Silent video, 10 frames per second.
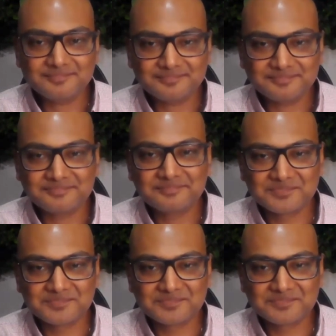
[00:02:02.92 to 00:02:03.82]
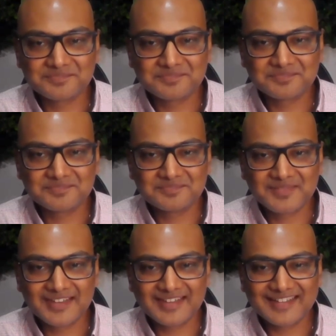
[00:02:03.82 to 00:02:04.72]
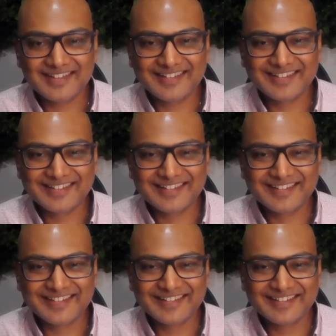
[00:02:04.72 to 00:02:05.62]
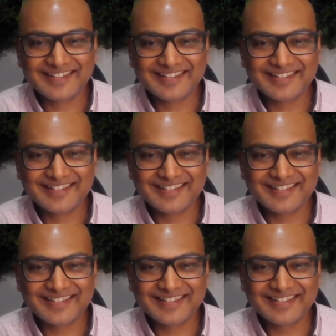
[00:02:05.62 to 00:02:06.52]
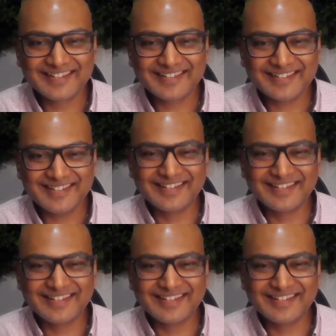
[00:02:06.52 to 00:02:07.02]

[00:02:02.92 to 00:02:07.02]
The person shown says nothing.